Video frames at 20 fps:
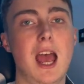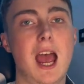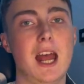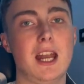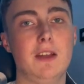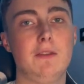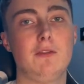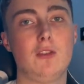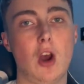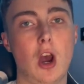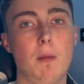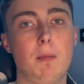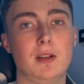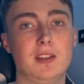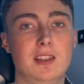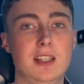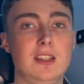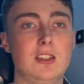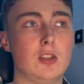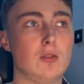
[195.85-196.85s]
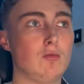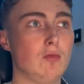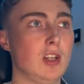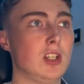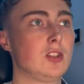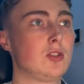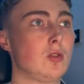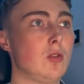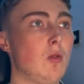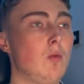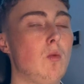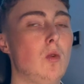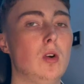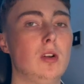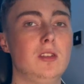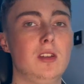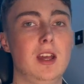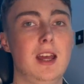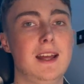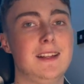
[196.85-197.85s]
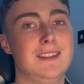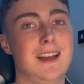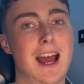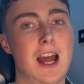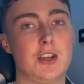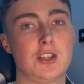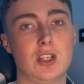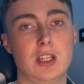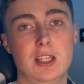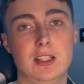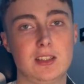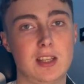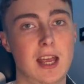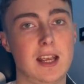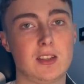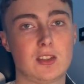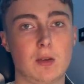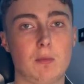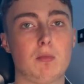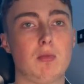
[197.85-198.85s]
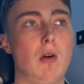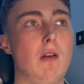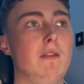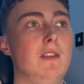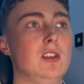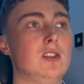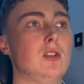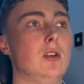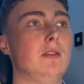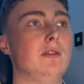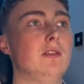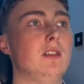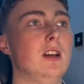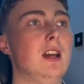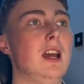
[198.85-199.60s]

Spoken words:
And if you're up a decent risk to reward, to actually take some profits off.